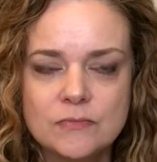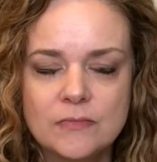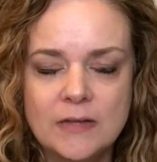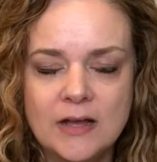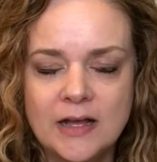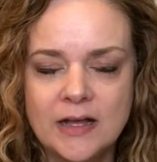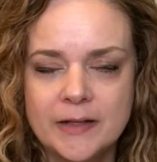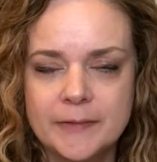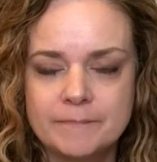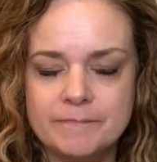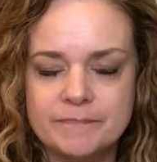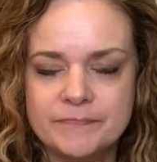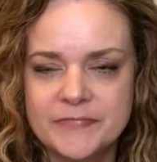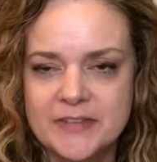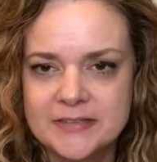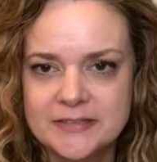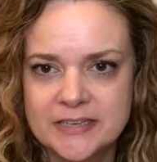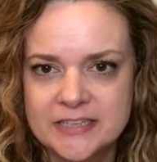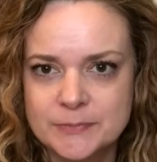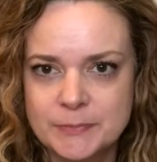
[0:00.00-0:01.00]

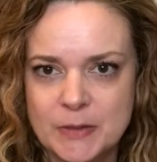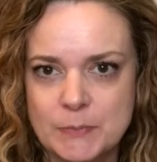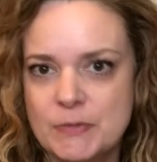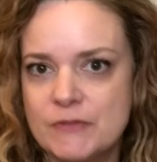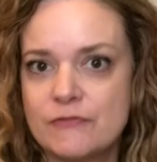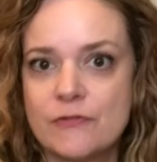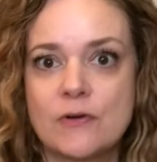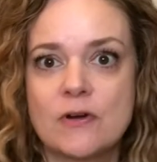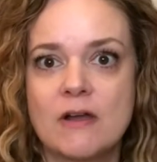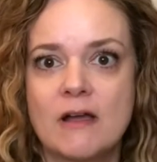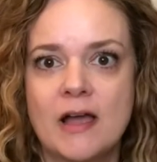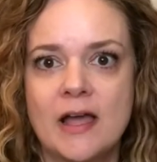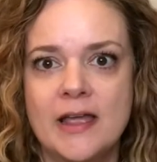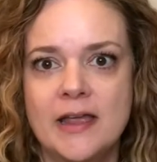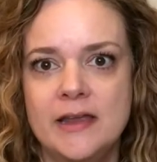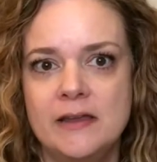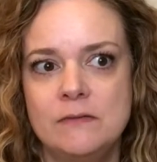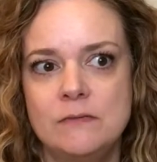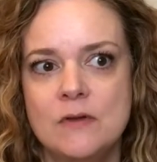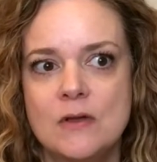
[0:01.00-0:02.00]
I explained before,
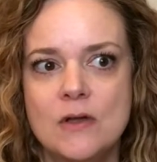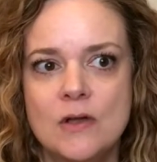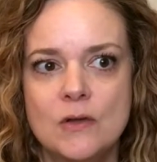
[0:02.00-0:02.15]
I